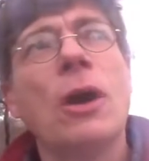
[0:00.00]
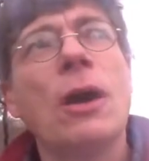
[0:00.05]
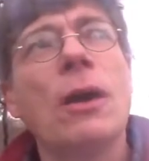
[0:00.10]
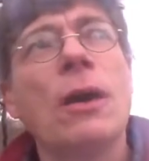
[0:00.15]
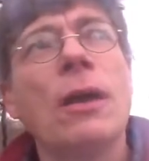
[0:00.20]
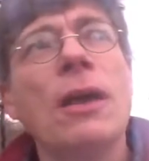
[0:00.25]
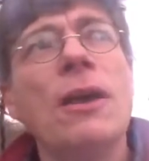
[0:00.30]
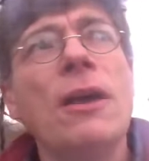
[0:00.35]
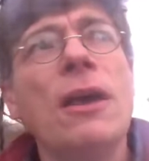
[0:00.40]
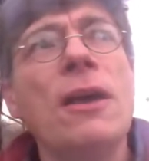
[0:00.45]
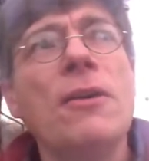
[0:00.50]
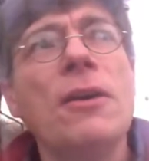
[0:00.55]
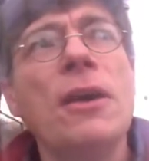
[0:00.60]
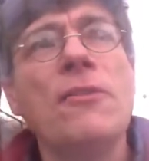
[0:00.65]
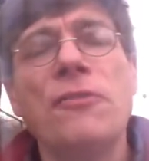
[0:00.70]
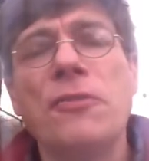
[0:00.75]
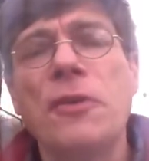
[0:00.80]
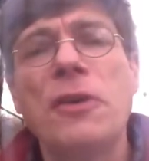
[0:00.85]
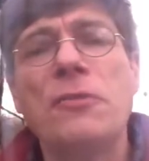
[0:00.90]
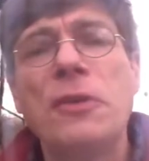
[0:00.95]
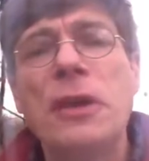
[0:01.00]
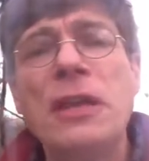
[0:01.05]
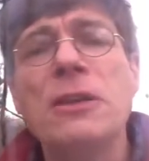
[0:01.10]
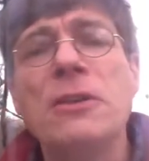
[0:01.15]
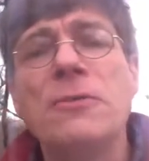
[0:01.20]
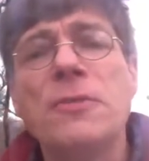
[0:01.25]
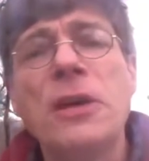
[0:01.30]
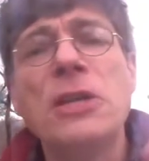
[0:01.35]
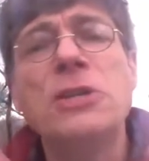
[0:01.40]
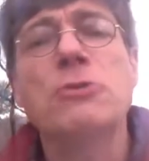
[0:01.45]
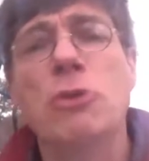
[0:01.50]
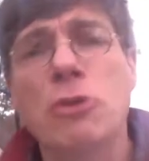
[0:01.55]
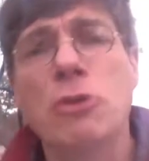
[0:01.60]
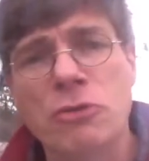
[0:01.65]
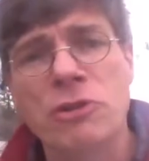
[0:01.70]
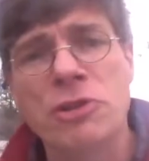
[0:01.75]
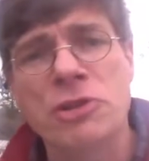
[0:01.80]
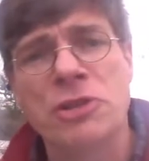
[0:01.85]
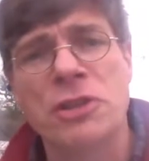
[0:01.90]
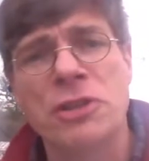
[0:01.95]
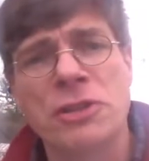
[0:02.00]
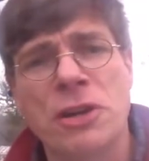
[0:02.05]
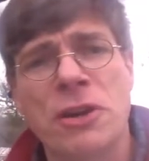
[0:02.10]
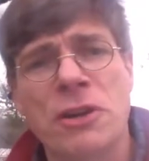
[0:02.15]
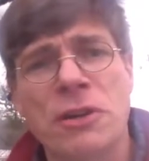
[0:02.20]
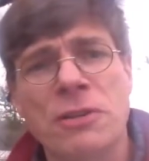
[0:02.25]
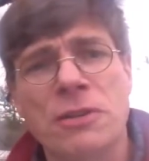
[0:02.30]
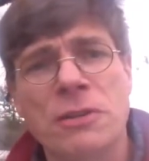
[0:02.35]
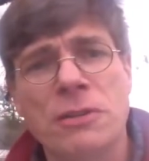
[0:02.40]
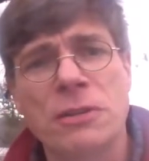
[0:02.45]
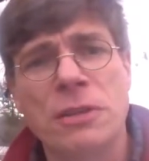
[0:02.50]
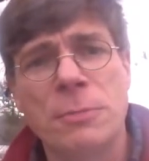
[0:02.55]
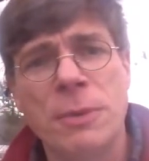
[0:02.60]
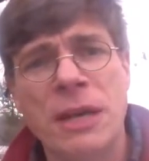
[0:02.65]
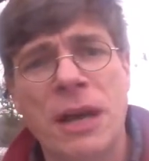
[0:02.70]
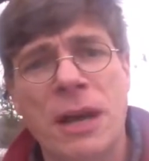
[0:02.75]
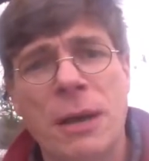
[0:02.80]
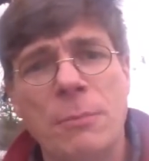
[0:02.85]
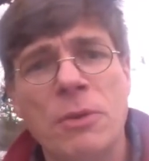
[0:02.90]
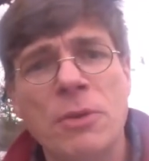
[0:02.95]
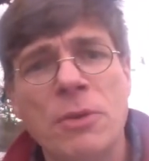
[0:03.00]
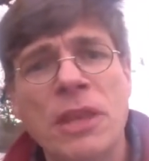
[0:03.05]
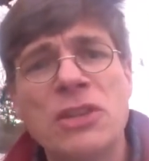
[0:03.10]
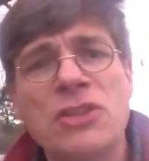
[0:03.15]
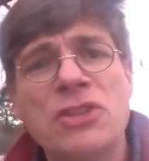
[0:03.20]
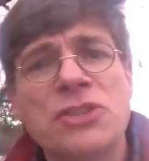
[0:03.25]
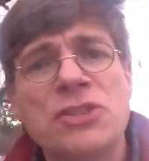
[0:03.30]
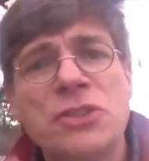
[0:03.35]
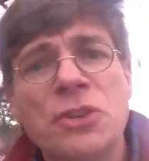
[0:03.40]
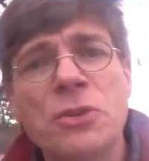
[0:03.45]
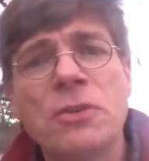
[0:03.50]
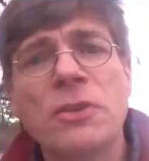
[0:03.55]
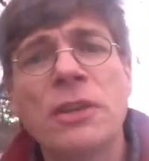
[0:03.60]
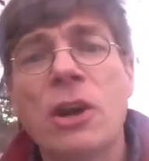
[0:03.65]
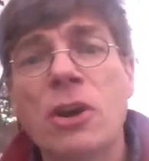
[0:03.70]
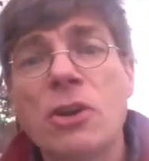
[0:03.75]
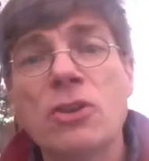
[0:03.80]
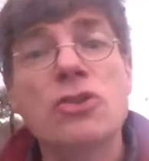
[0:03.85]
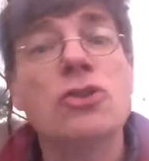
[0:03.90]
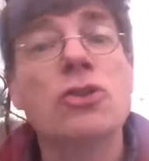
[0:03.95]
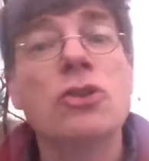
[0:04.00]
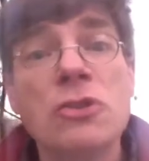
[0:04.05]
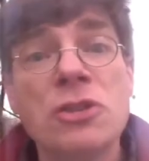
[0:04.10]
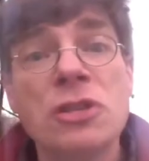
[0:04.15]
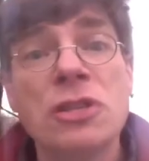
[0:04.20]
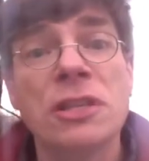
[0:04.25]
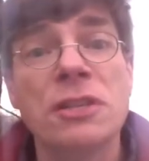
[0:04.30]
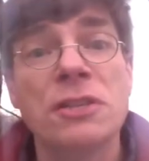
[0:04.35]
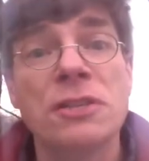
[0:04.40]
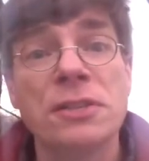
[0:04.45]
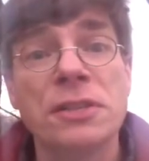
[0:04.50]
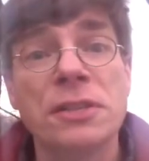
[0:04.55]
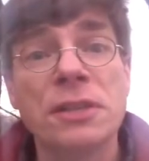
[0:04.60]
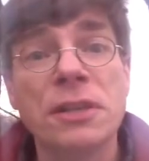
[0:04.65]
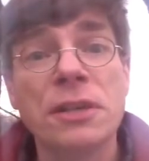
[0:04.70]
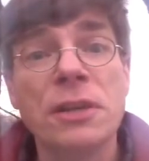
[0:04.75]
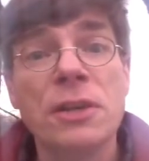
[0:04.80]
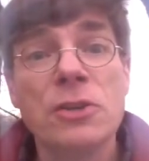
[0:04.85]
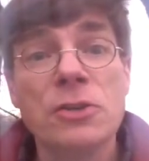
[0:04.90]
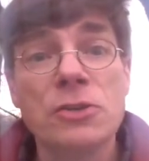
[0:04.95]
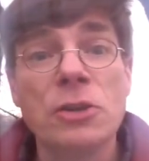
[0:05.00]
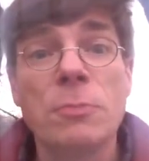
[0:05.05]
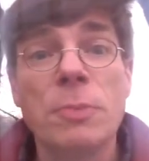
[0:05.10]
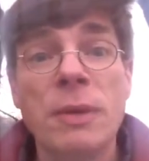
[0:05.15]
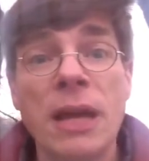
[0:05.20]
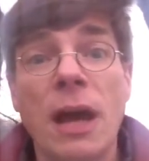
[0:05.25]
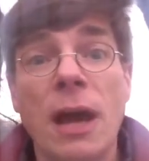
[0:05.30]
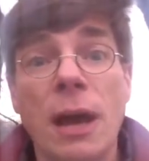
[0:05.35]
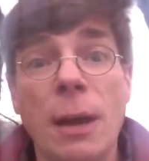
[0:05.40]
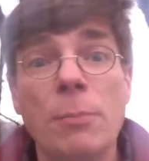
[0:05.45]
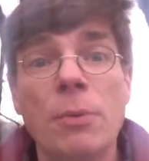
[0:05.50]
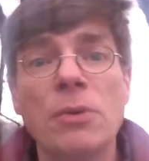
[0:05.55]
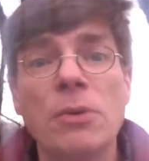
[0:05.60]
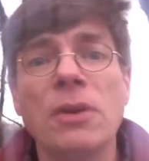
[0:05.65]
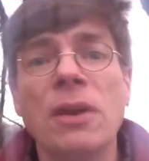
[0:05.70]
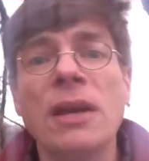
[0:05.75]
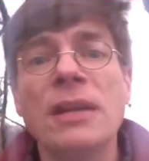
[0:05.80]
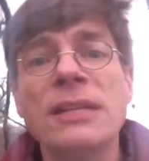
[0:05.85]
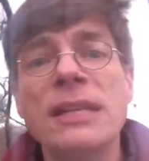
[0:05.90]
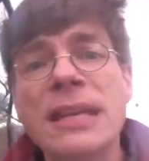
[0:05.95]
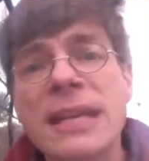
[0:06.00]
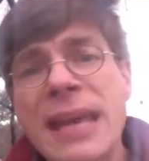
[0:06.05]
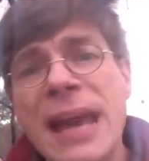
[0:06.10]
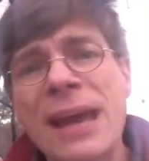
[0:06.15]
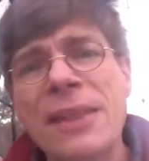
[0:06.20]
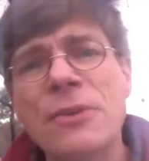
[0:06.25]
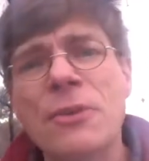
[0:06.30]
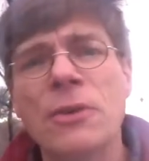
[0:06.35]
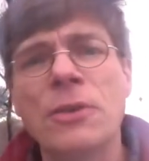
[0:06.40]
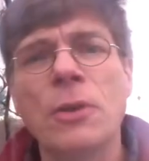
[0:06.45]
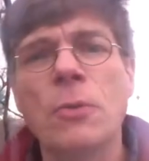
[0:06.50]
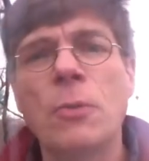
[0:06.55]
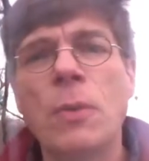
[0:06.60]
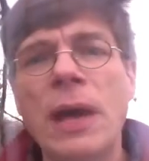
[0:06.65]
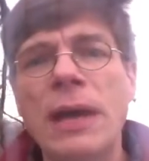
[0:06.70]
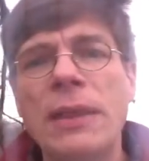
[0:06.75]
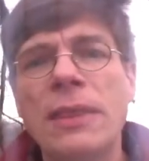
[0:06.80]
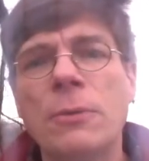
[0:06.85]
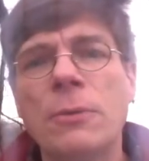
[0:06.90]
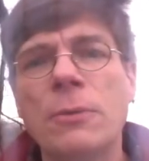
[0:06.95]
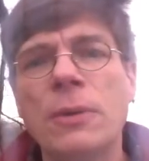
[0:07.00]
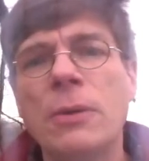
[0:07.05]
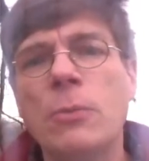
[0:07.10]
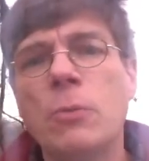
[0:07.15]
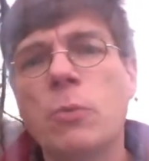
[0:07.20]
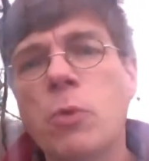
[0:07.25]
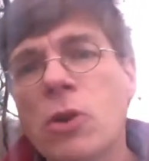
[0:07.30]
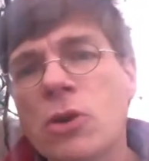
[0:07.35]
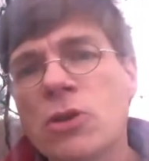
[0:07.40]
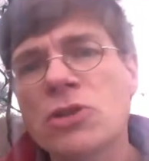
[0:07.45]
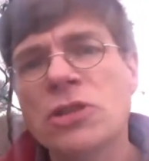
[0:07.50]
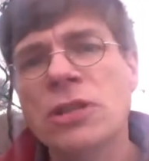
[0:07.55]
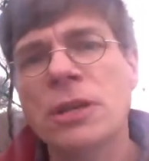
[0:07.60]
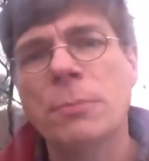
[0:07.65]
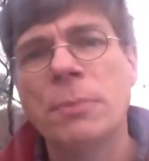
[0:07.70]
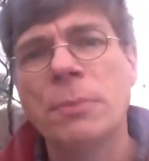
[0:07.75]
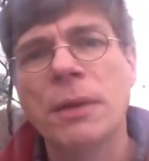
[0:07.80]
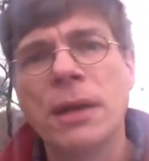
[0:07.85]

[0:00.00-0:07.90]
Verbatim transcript: Uh, if, if individual Christians are to be humble, then certainly our churches should be humble together in the way that we worship,